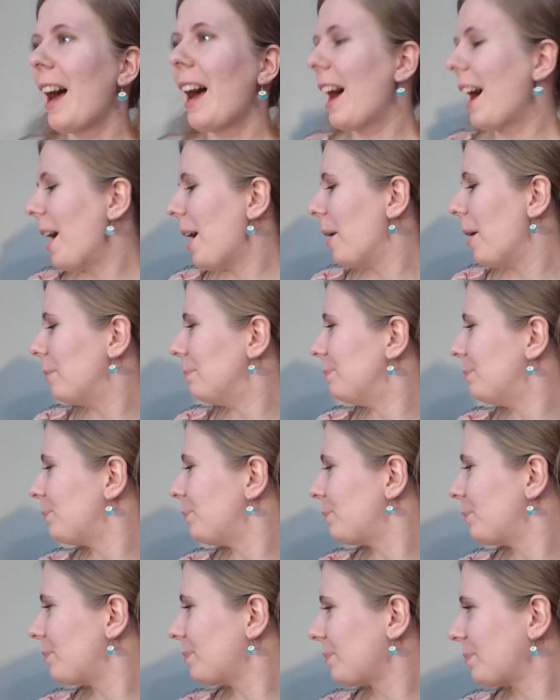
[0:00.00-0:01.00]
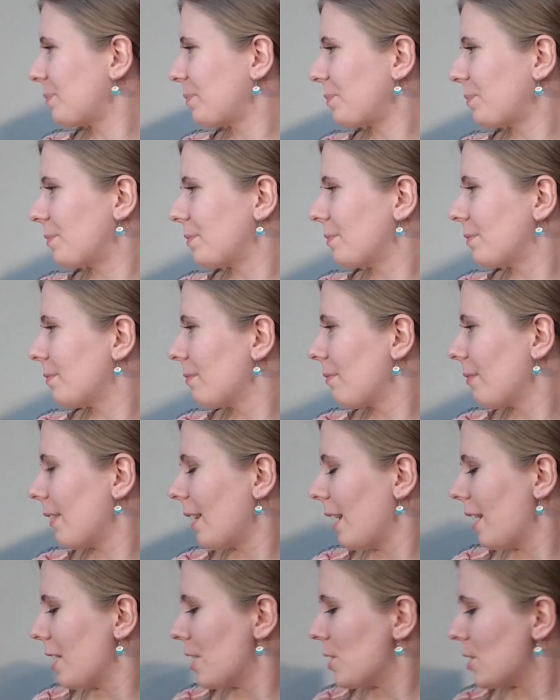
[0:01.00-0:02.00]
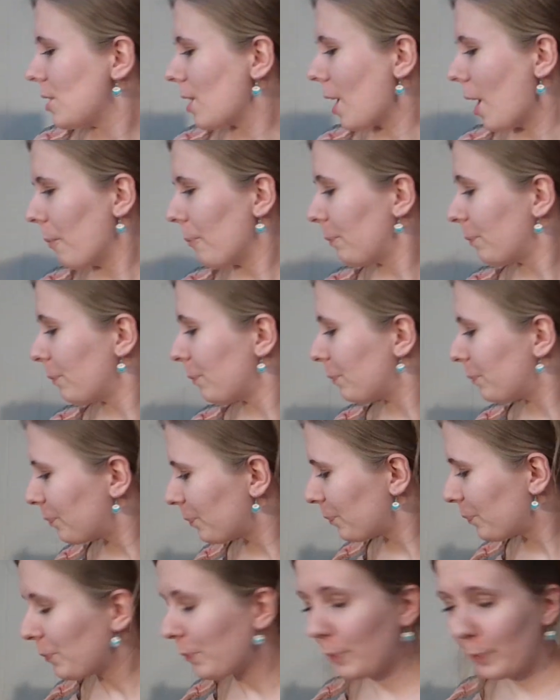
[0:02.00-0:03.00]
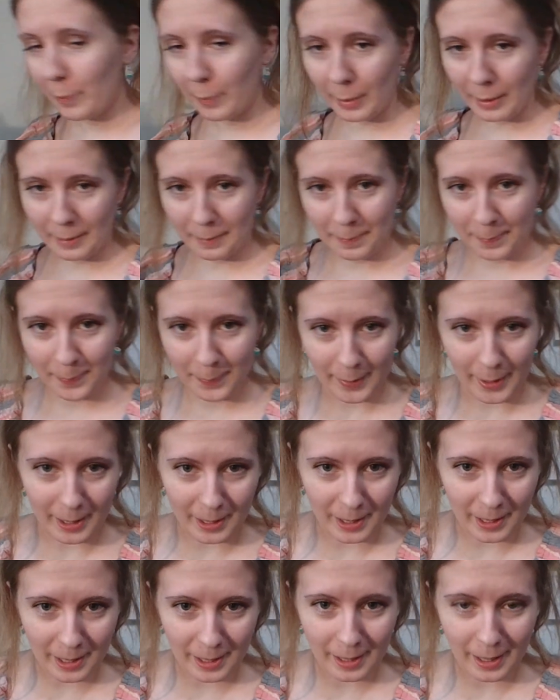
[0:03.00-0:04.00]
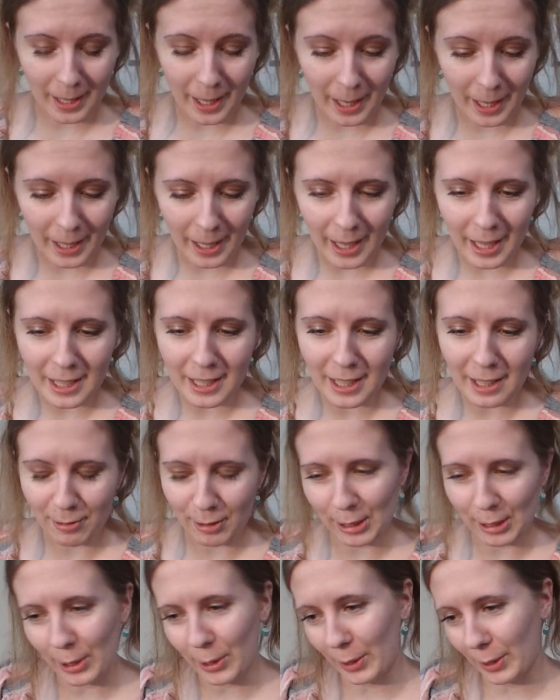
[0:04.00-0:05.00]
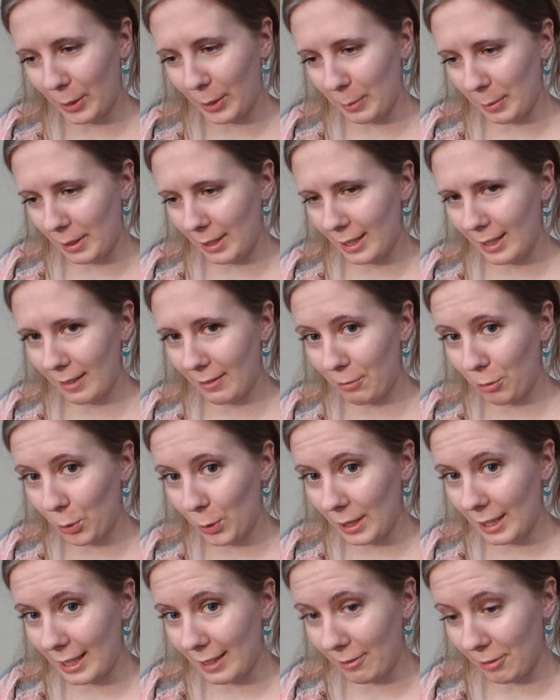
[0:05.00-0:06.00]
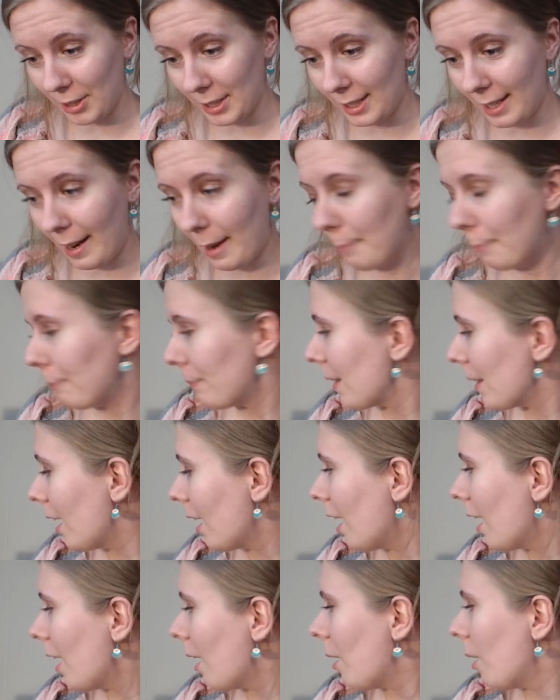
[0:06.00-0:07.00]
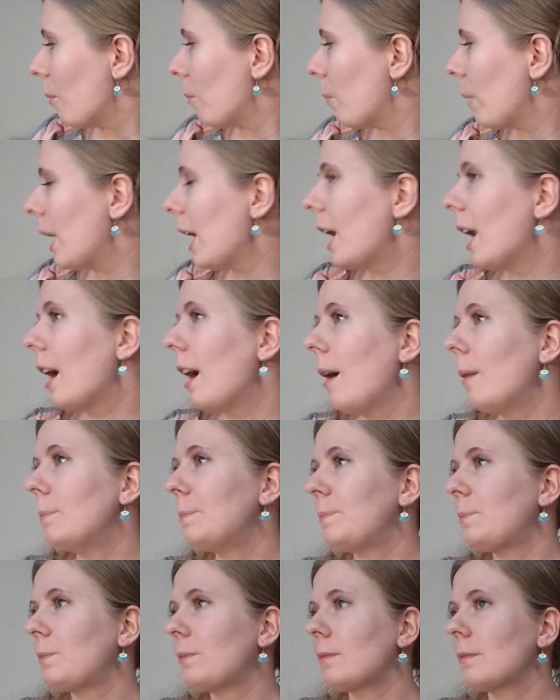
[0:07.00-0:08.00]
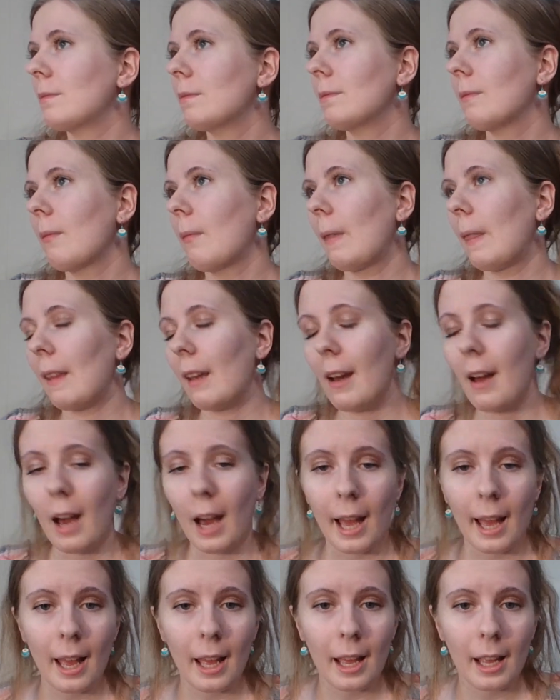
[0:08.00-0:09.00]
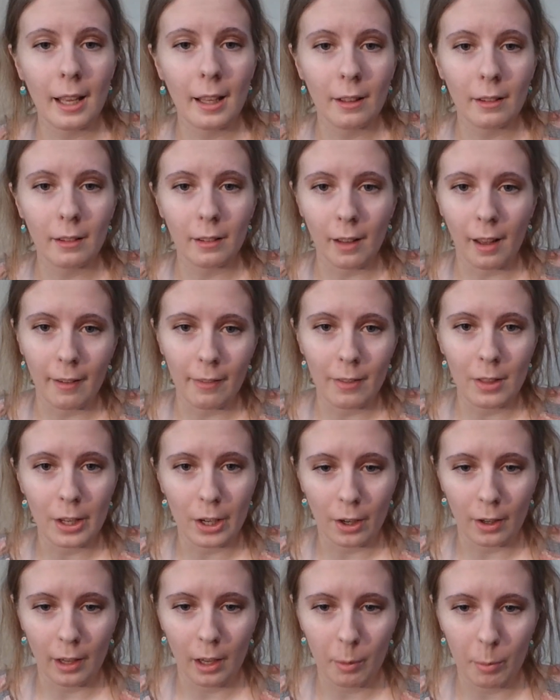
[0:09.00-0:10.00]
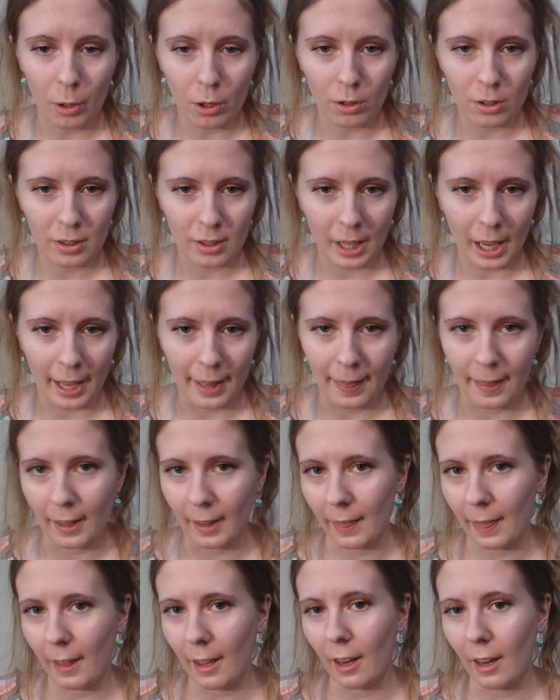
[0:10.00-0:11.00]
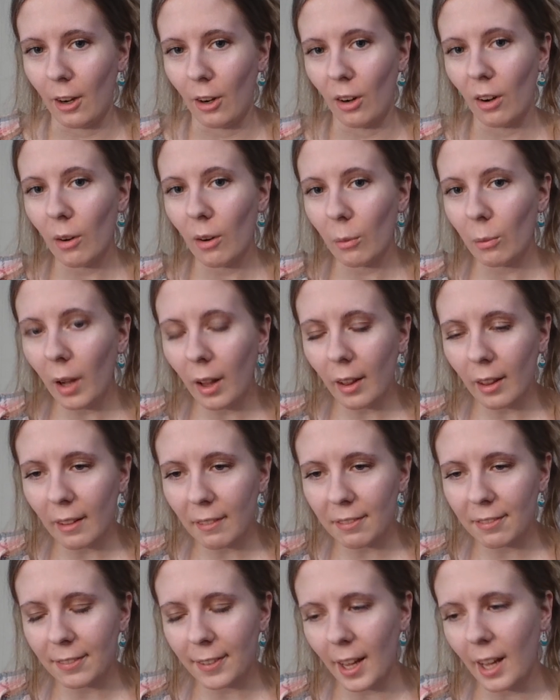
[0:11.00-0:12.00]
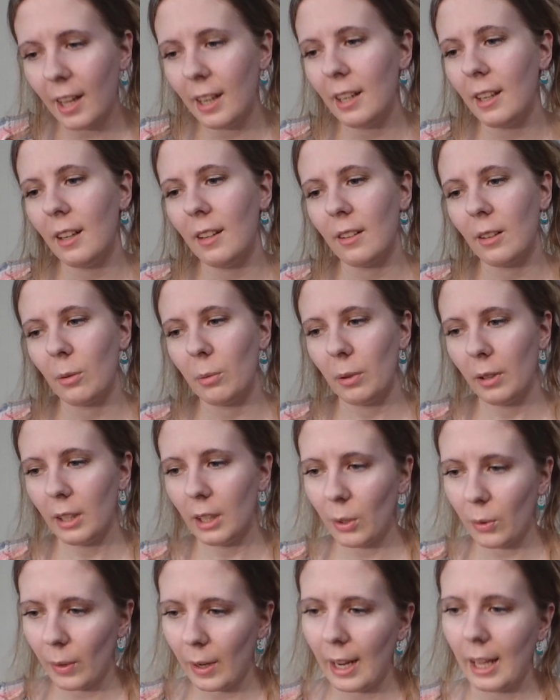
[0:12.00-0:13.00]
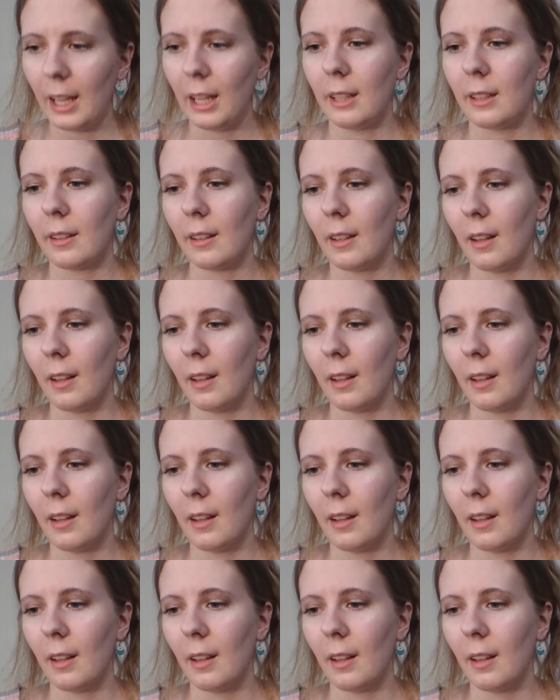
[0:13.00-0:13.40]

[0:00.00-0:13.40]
So, but that's a different argument for a different time. But I love the Narnia books. I think they are really fun. They're really great.